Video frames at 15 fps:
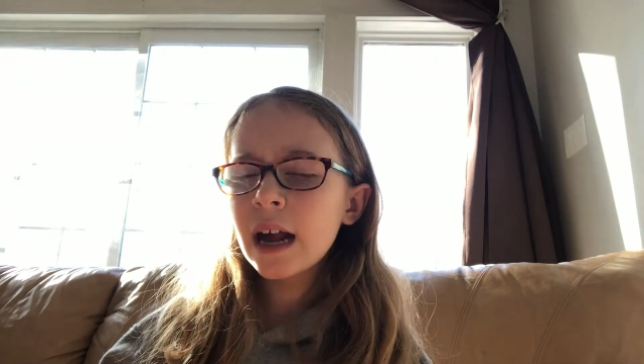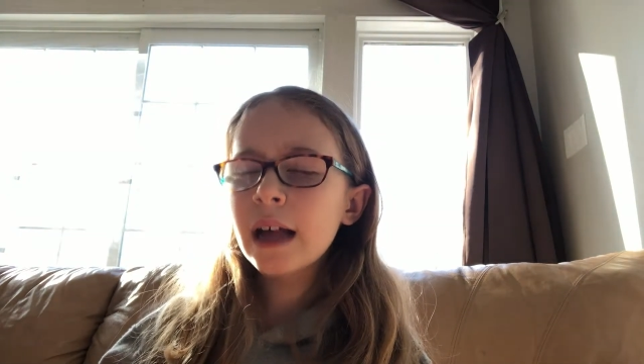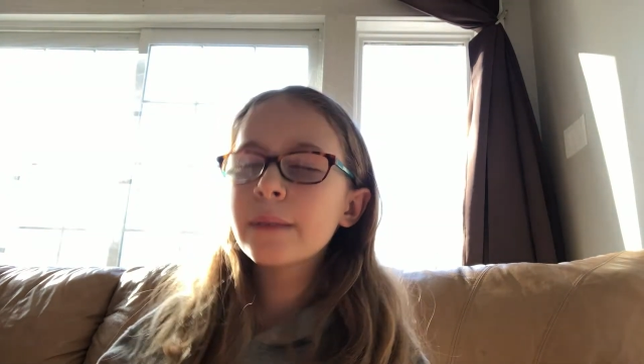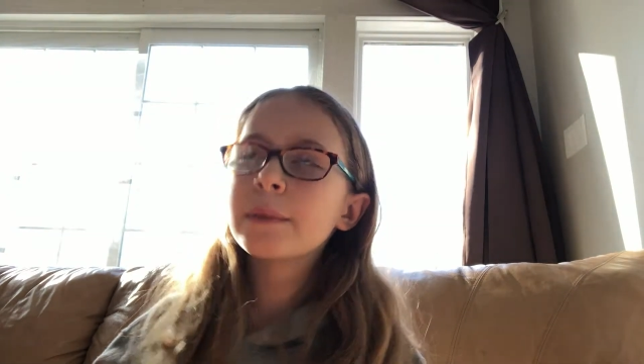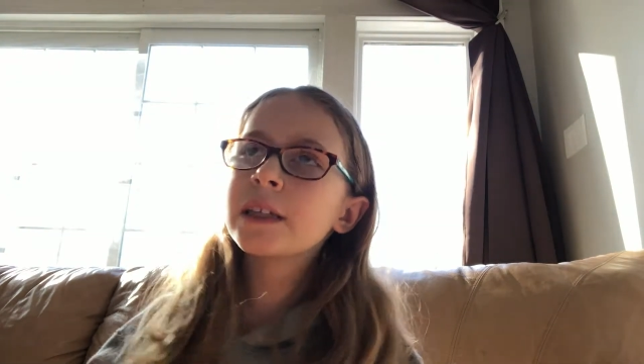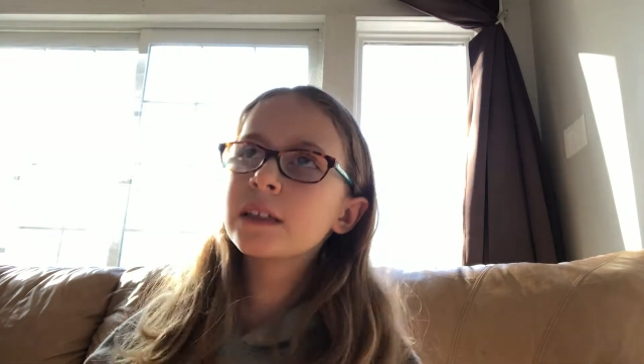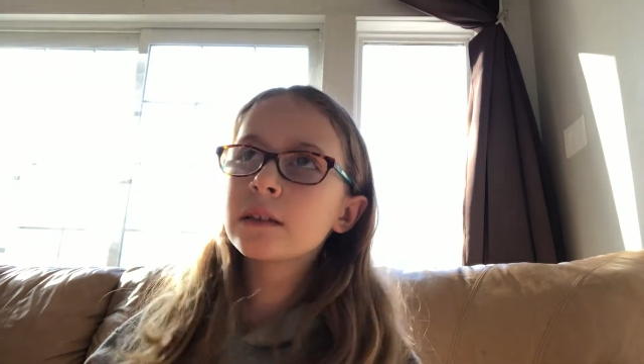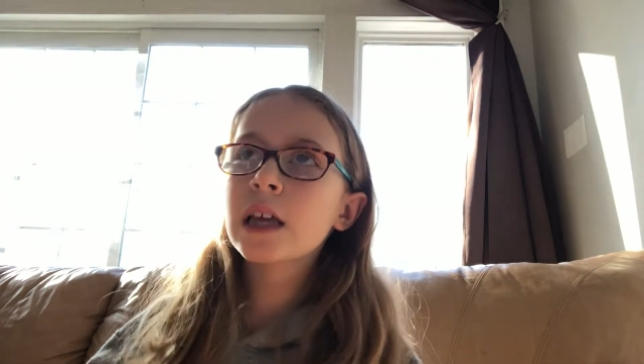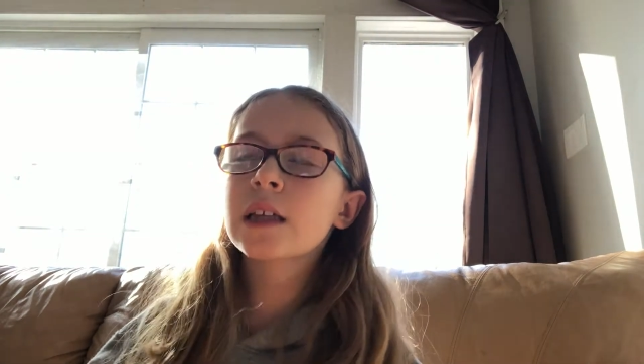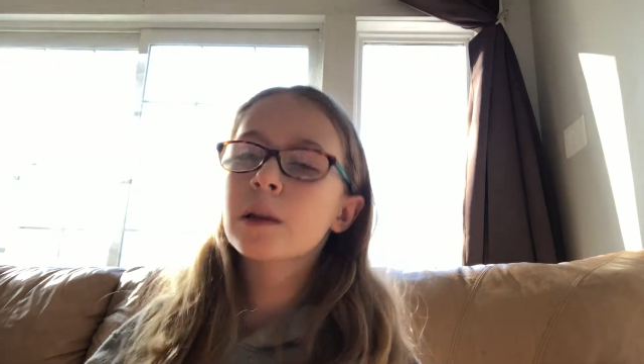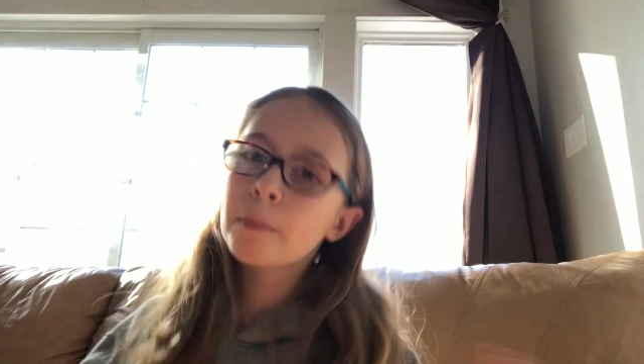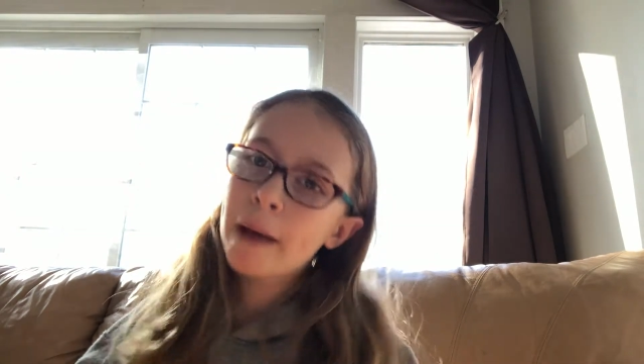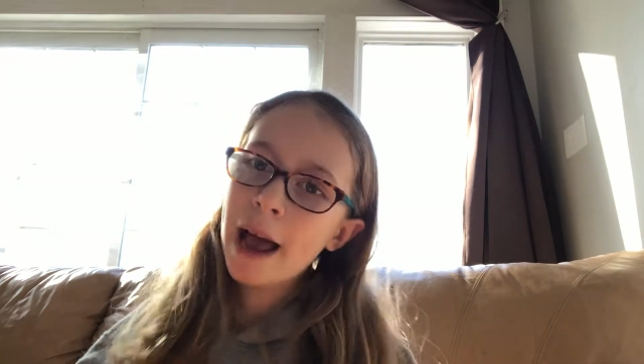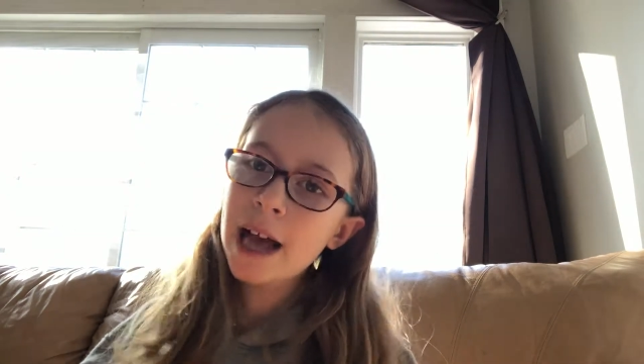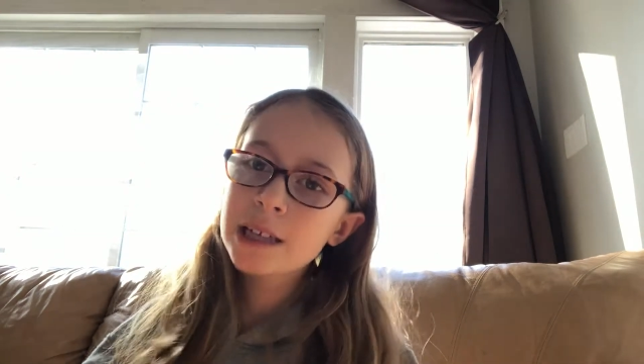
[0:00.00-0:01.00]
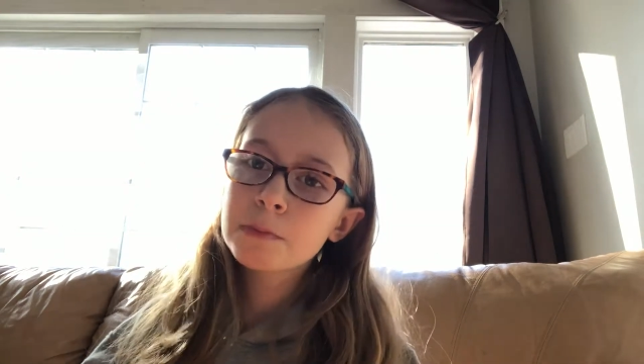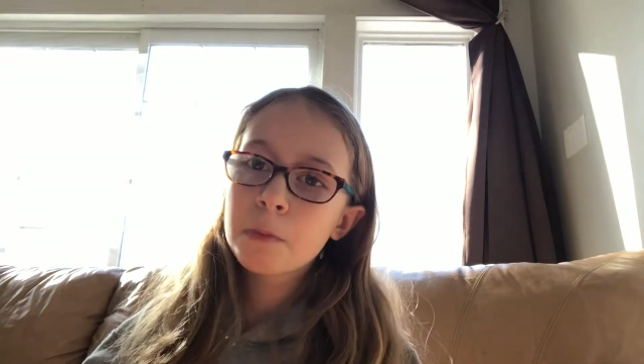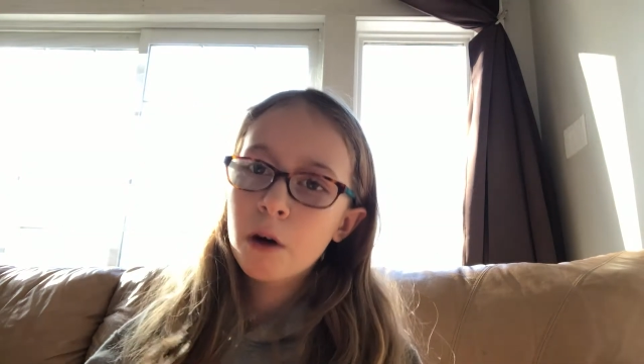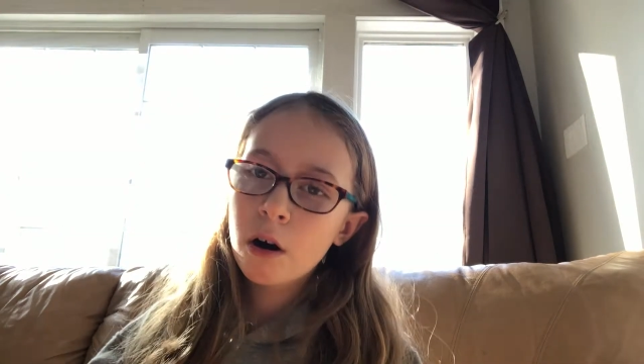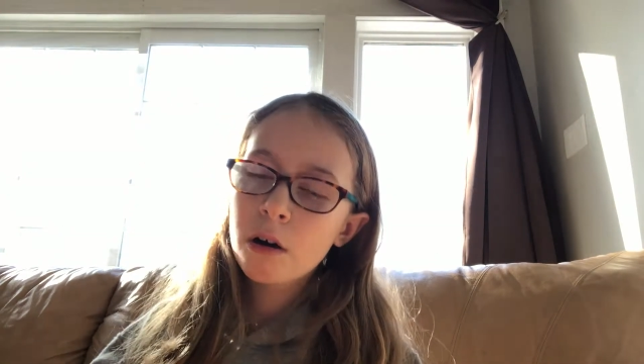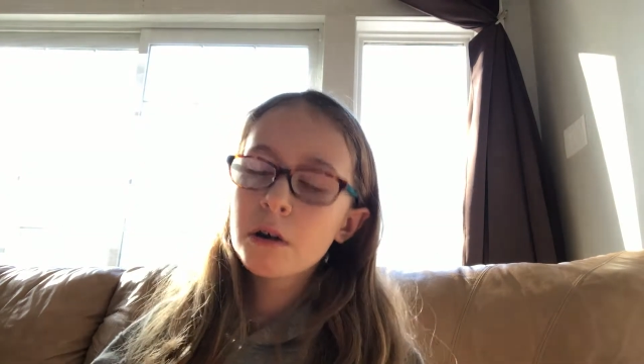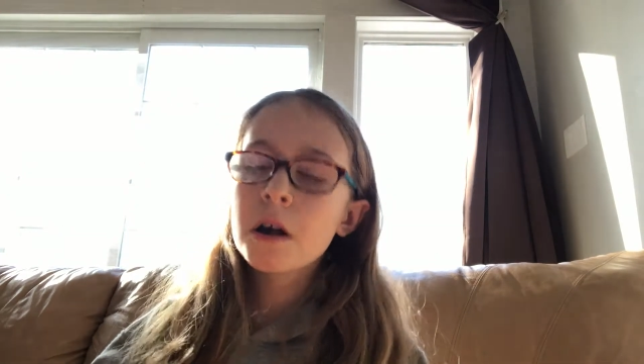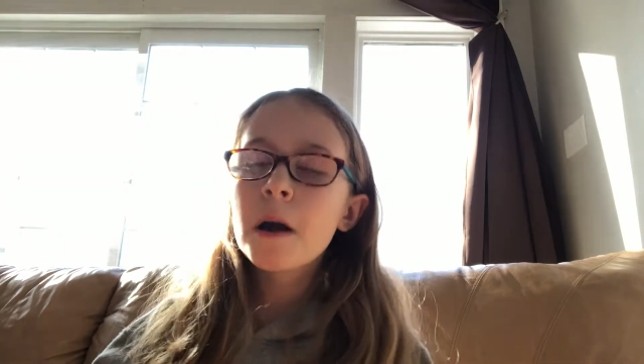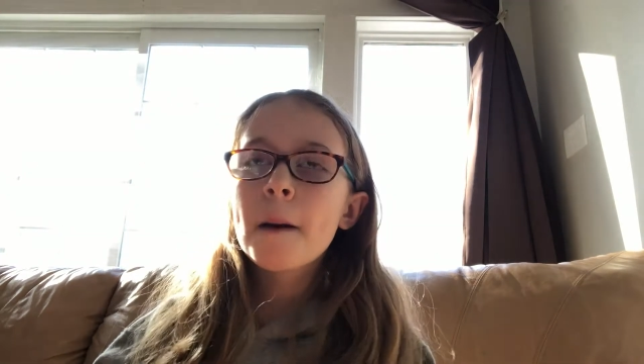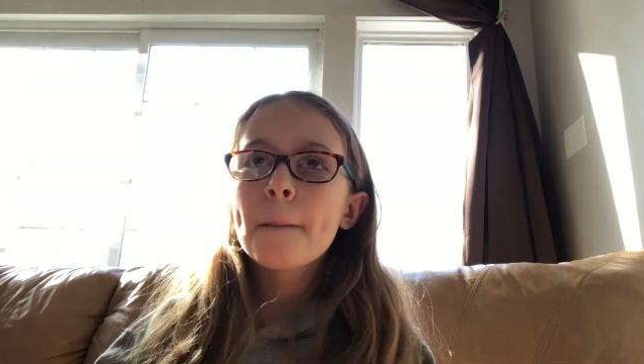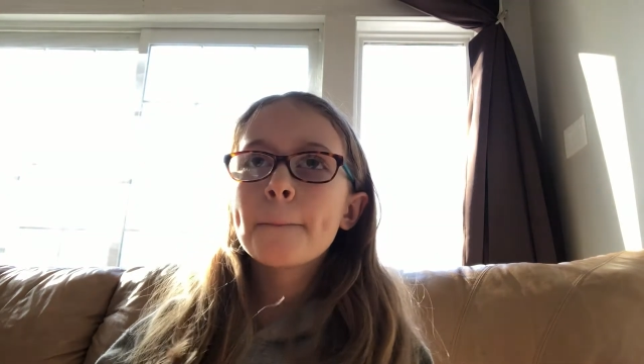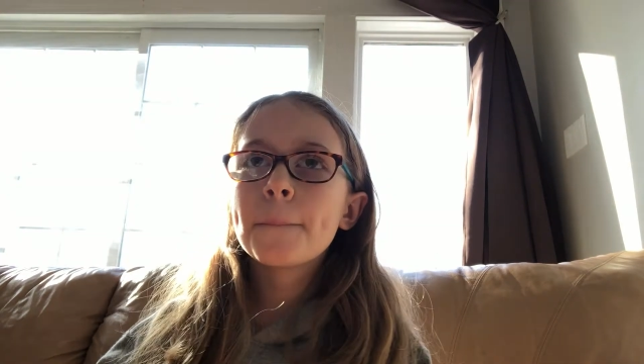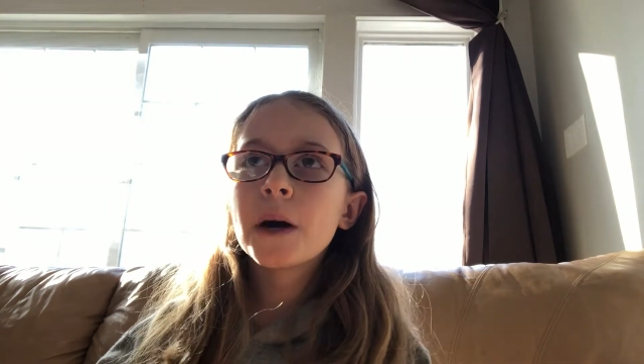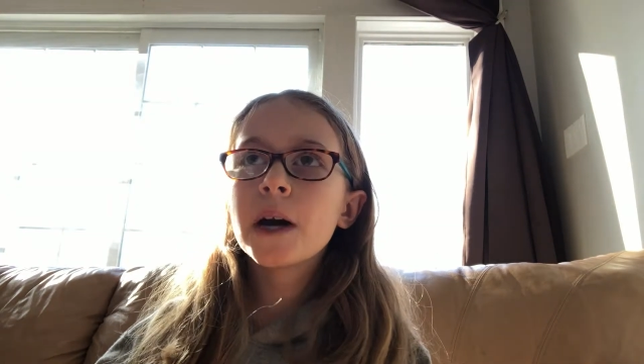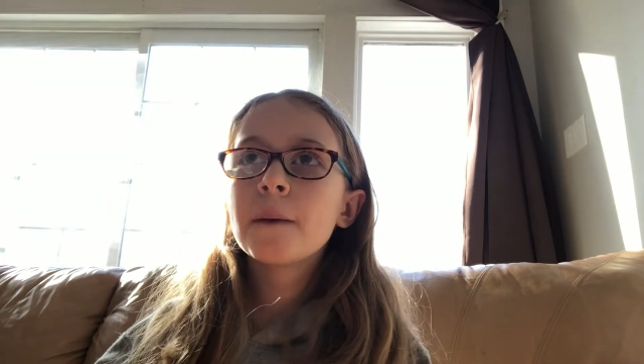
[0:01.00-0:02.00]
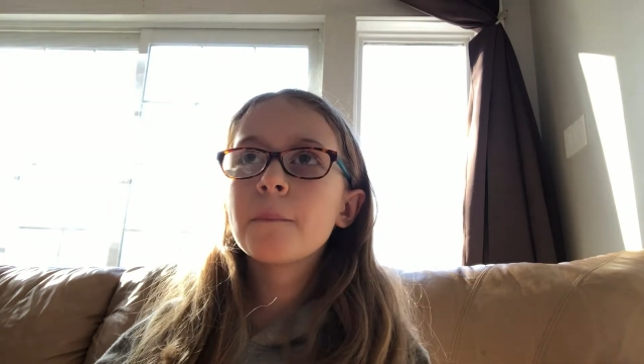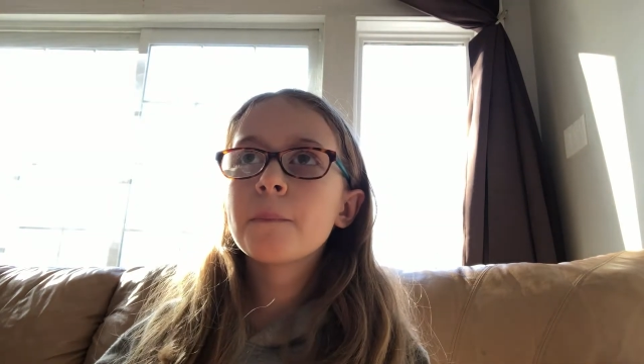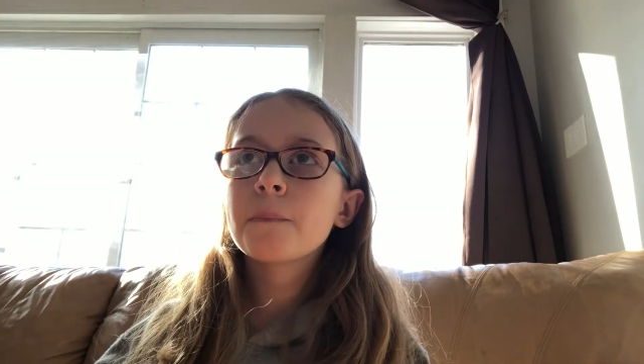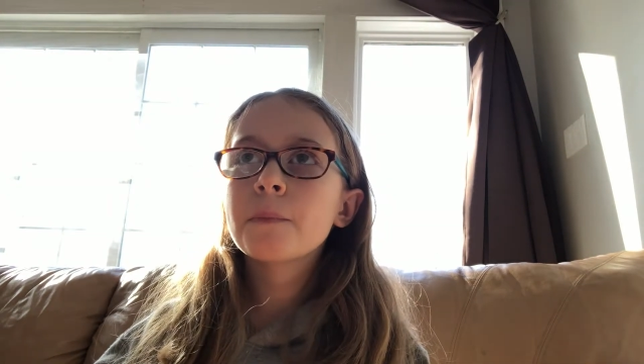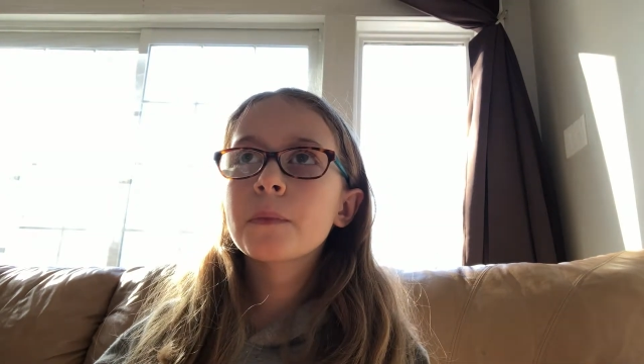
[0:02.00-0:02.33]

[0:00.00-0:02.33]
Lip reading: I mean, like the past part, but